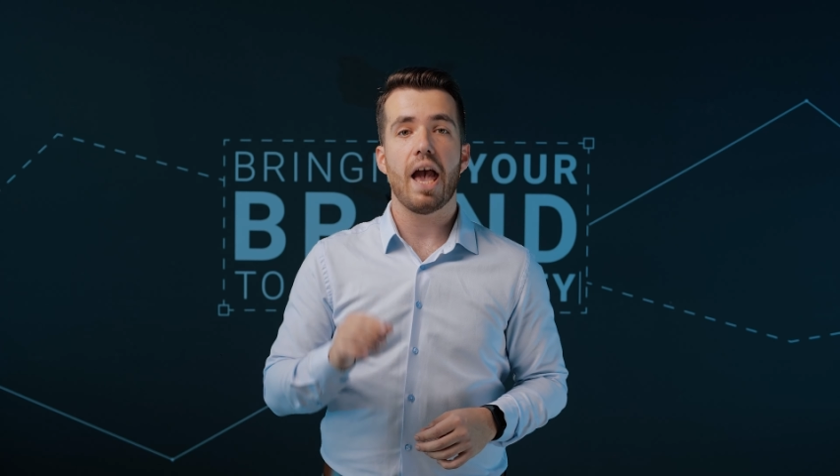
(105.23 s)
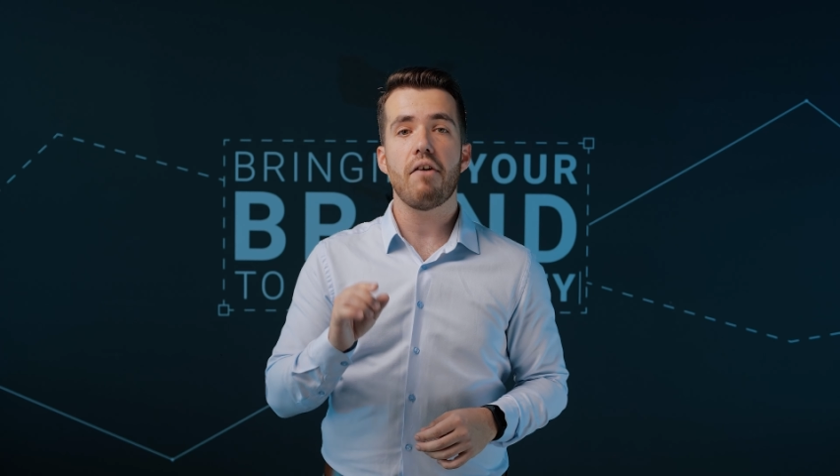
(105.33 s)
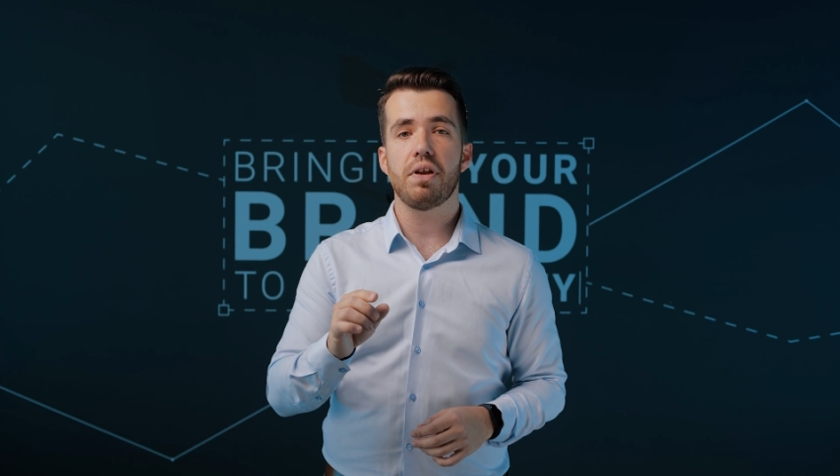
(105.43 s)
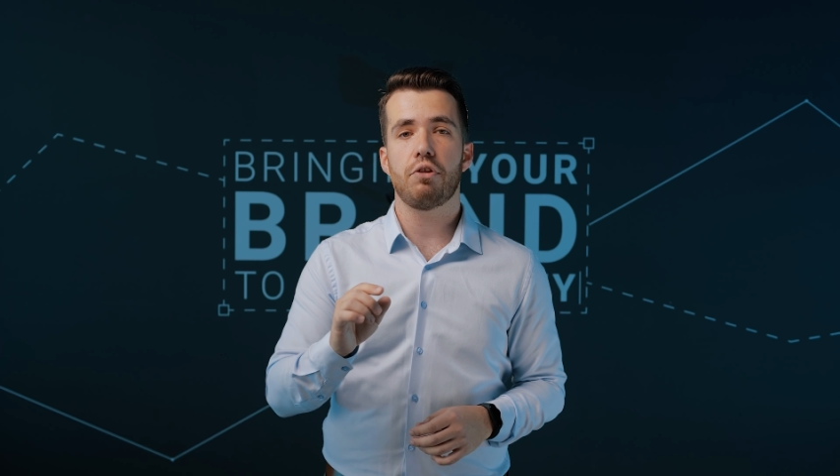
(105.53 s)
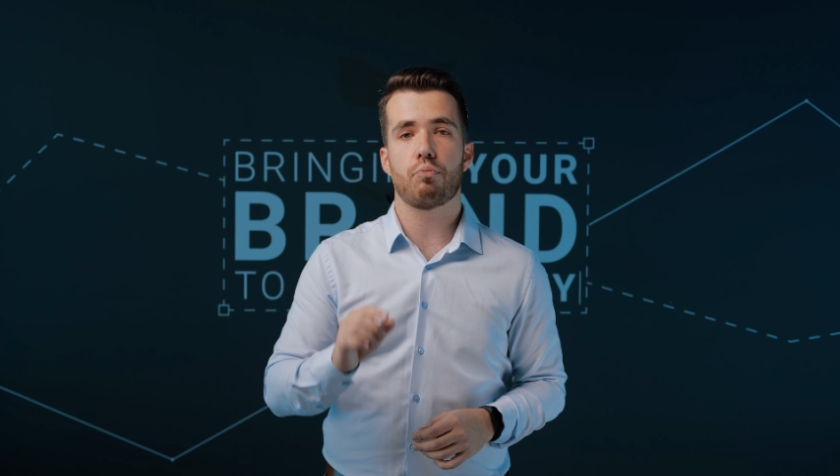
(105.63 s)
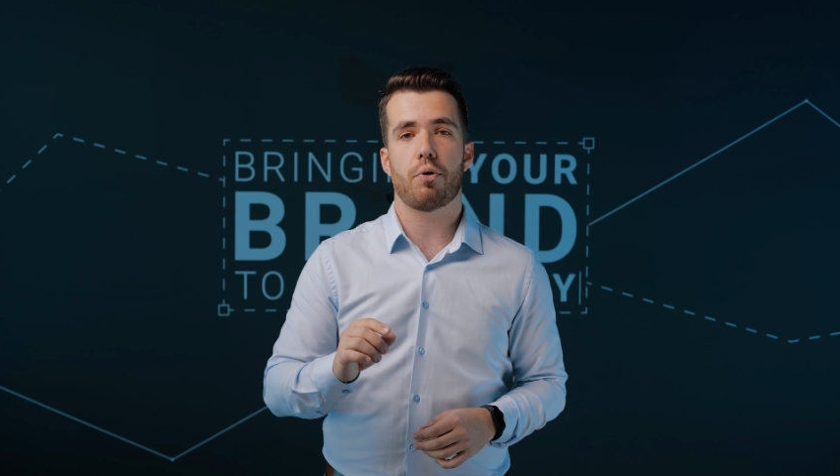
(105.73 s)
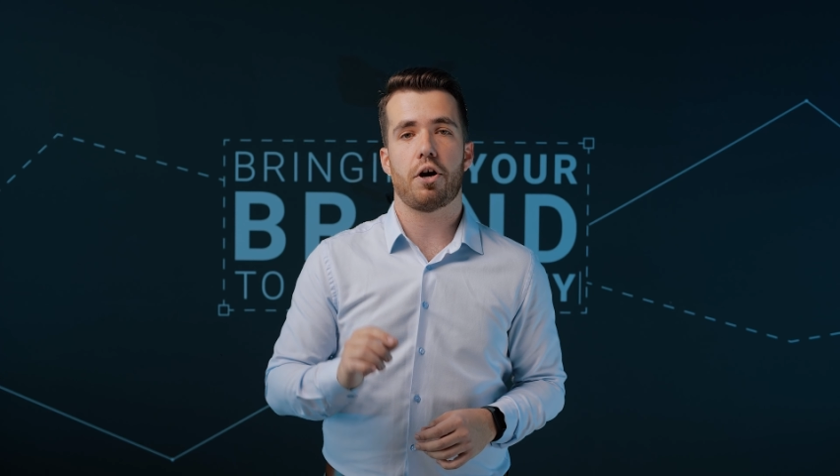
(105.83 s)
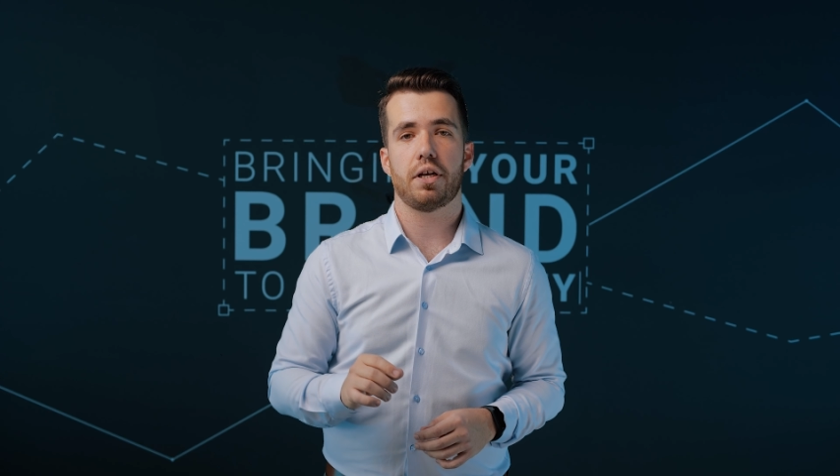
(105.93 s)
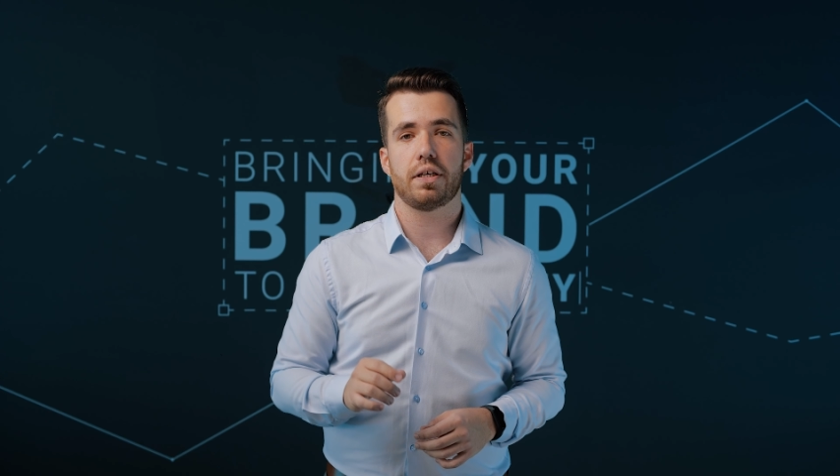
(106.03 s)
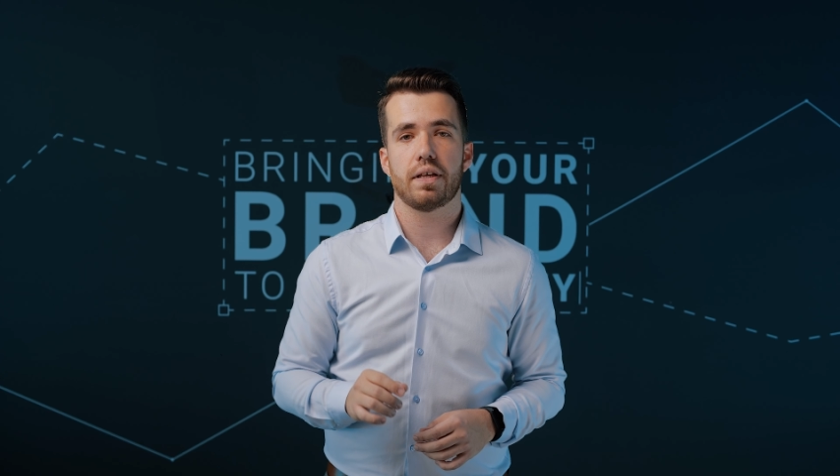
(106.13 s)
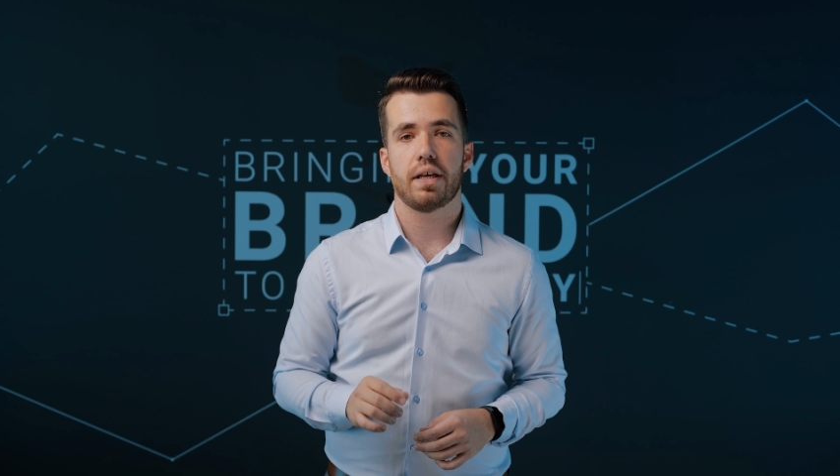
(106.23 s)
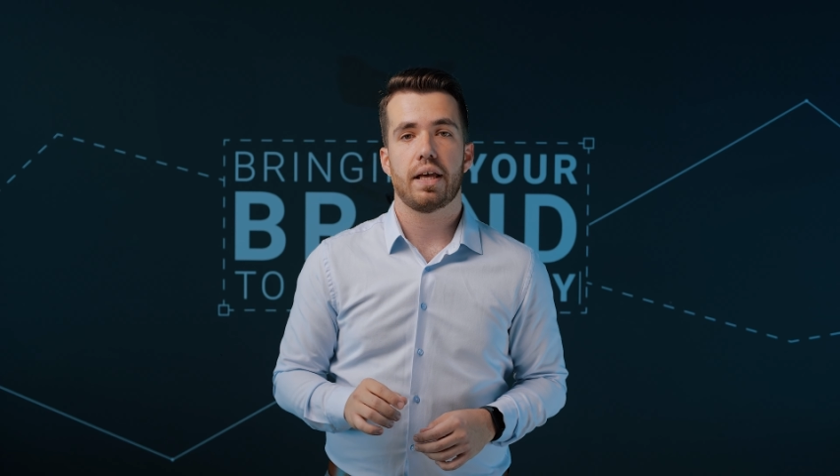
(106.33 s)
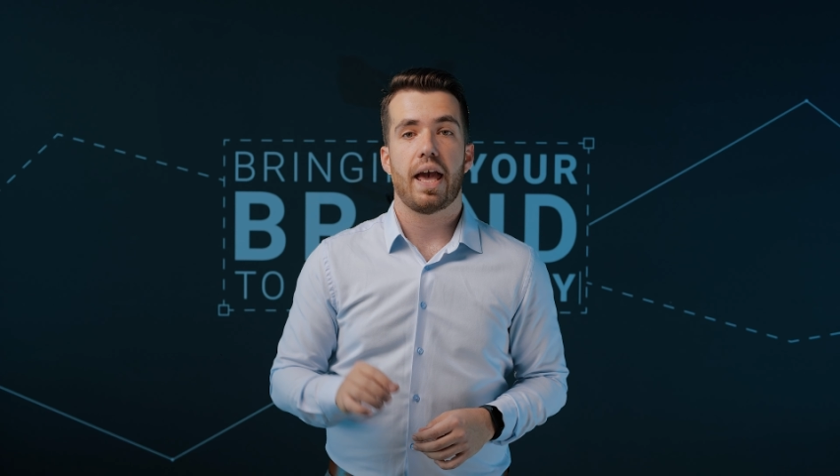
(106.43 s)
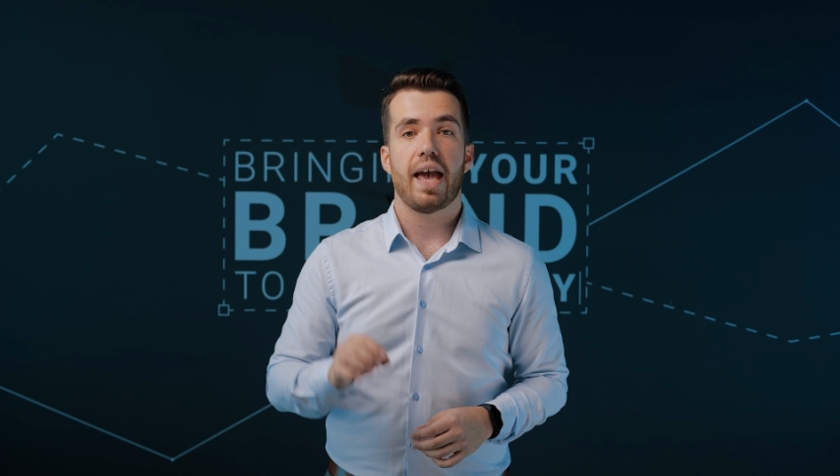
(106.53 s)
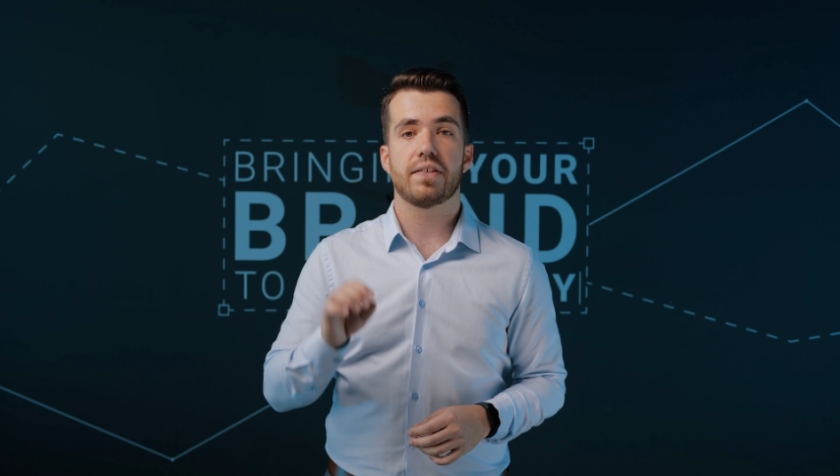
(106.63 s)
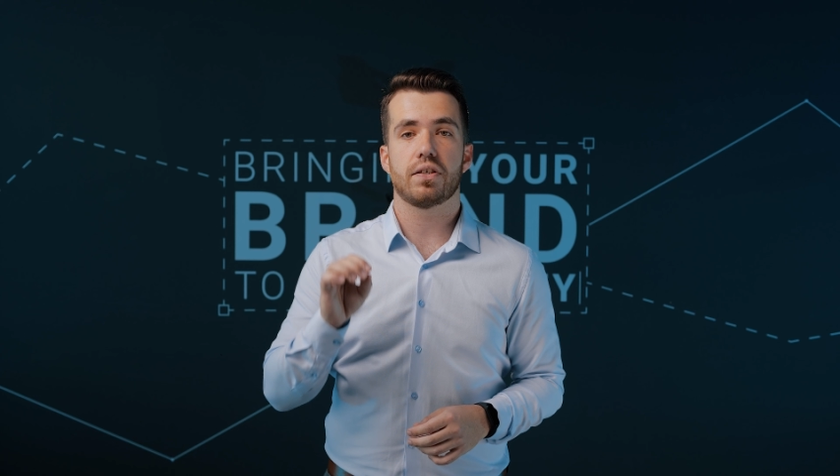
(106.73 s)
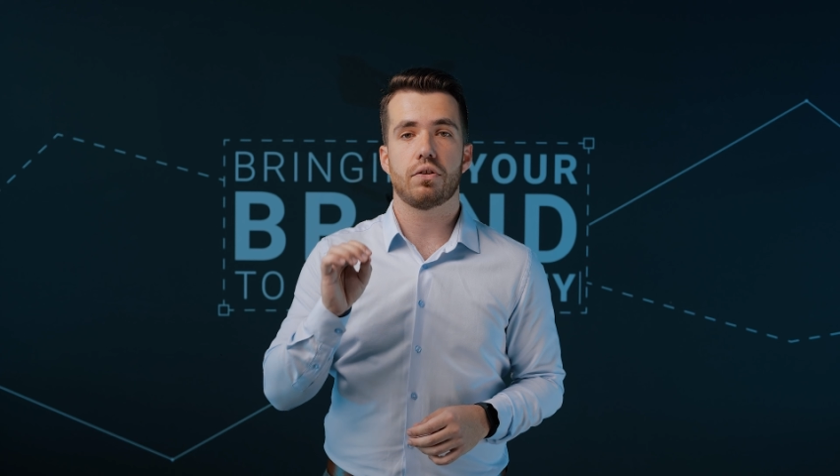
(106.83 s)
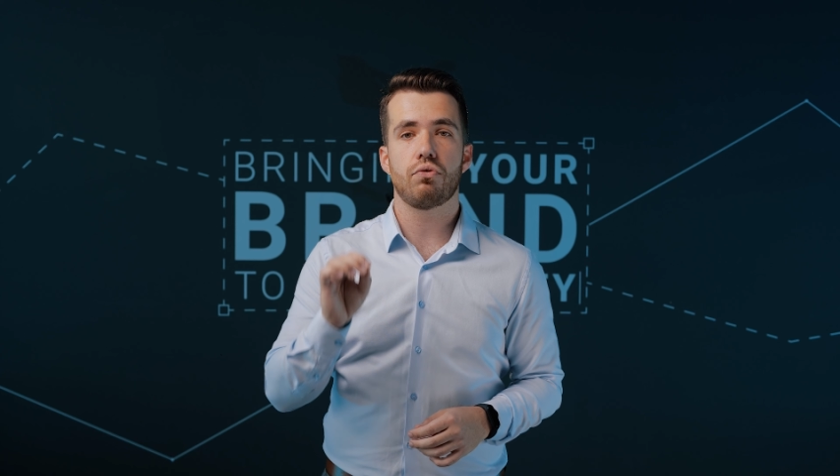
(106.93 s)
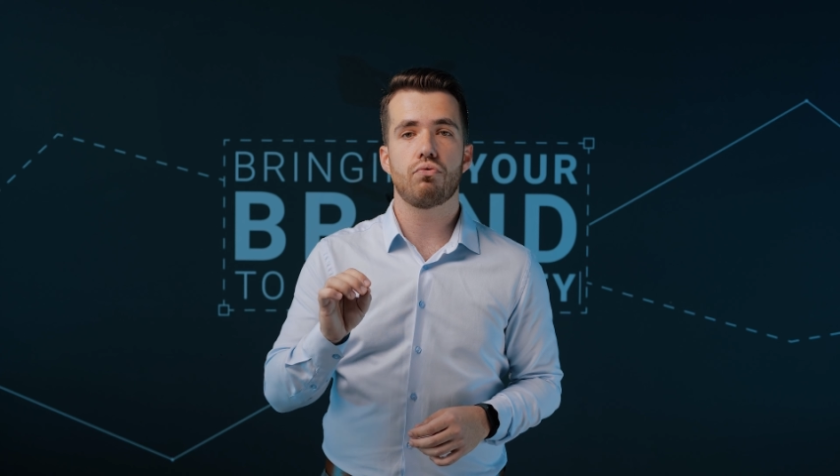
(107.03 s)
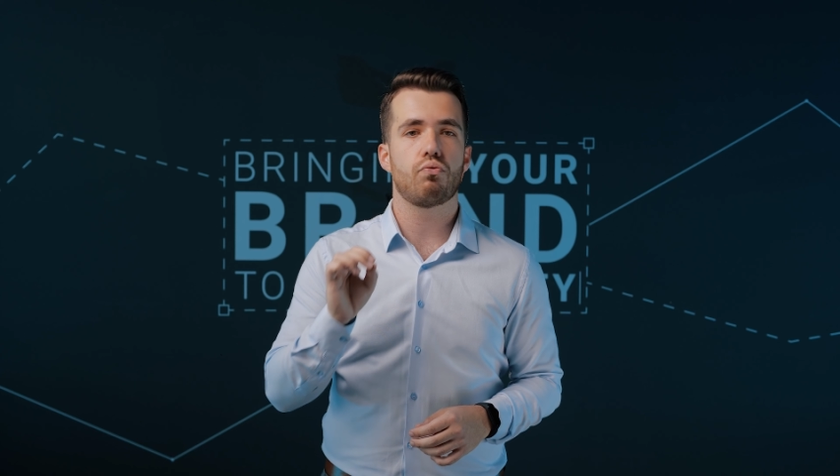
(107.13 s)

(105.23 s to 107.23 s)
Every new product has a new,